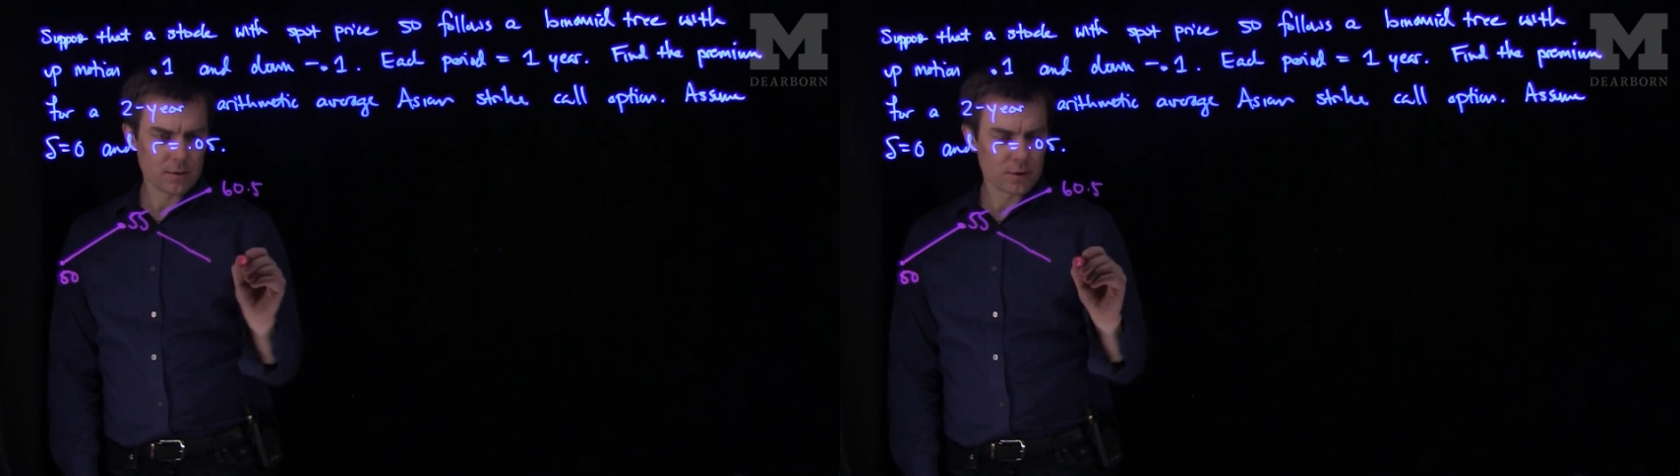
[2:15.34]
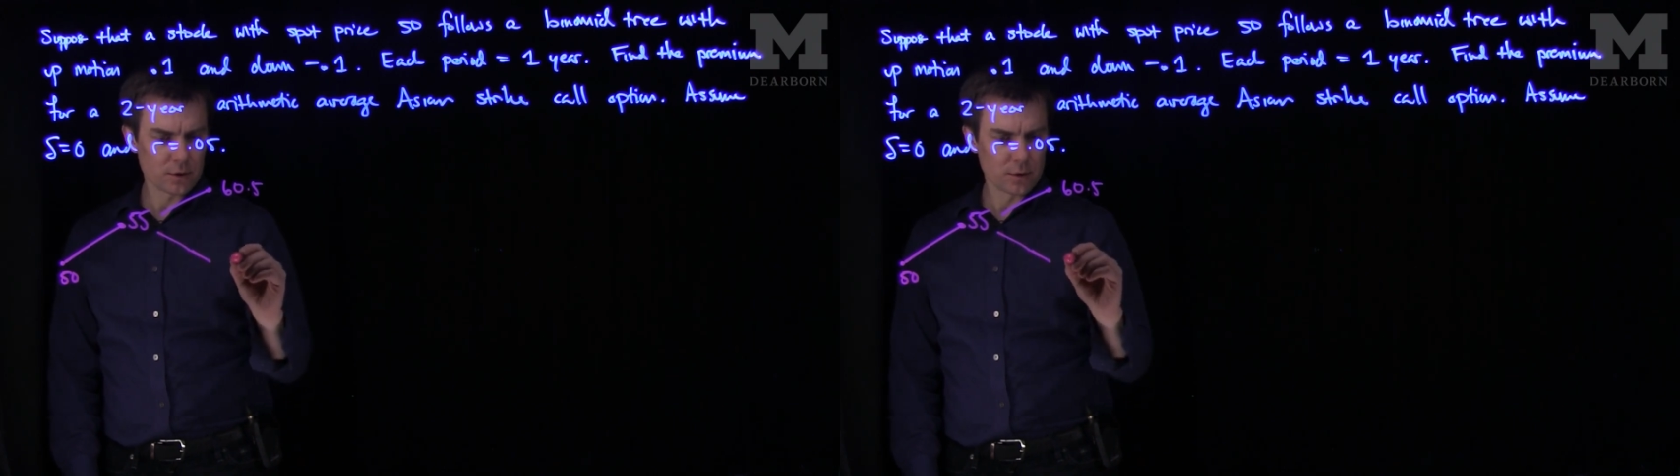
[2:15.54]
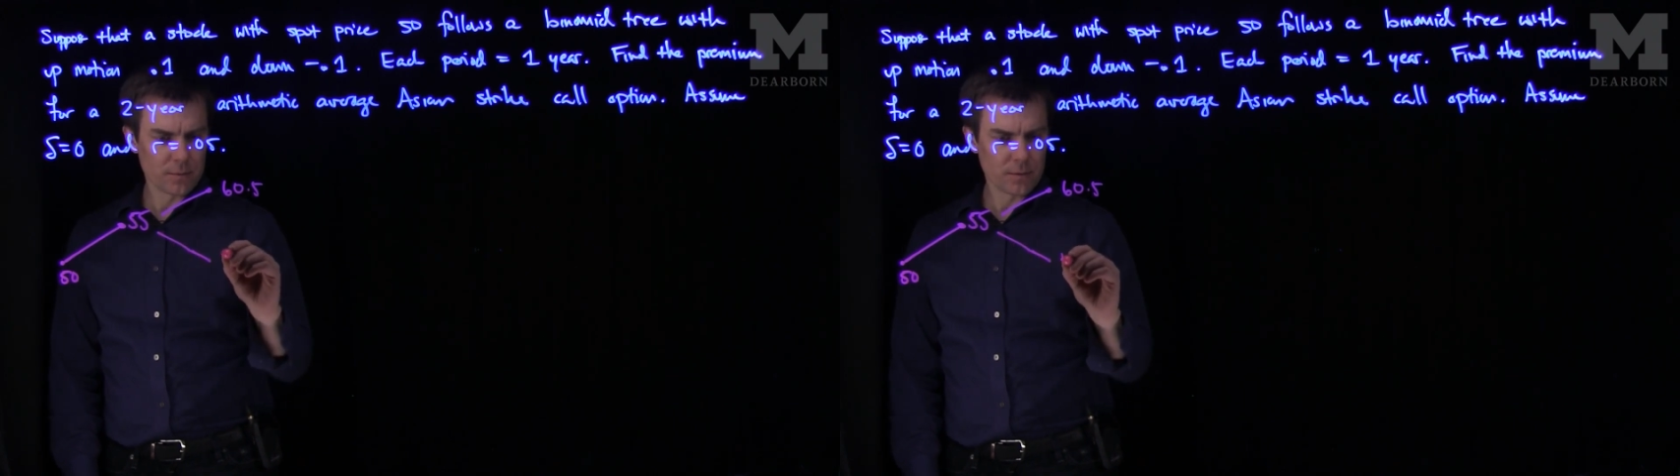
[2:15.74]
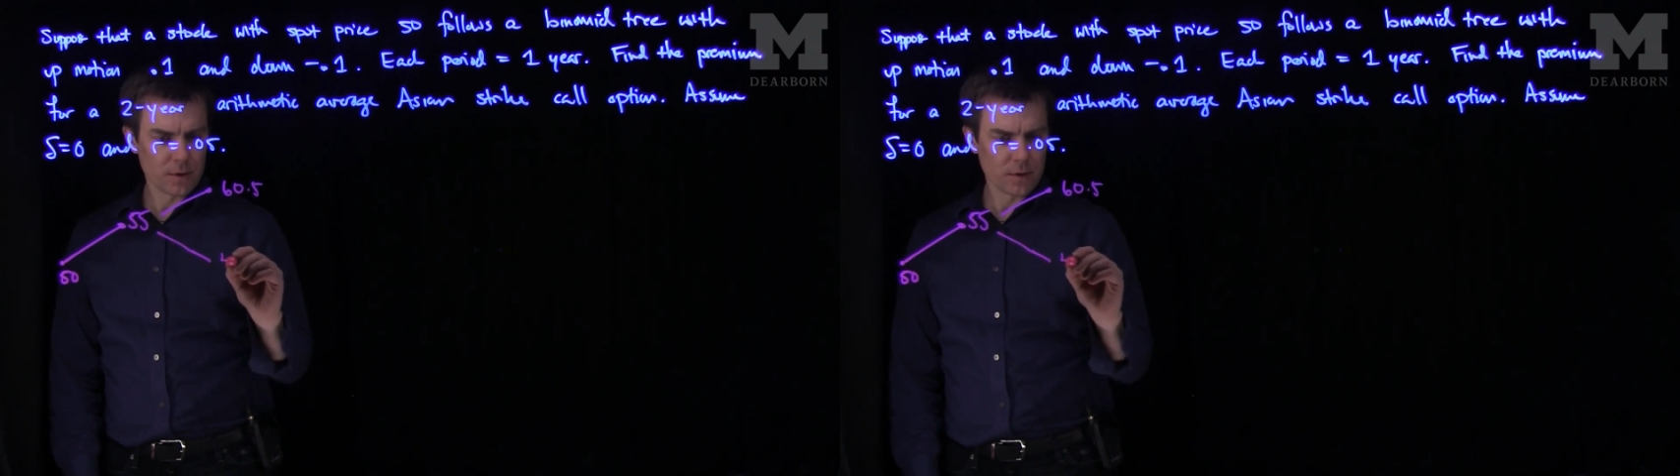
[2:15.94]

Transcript: to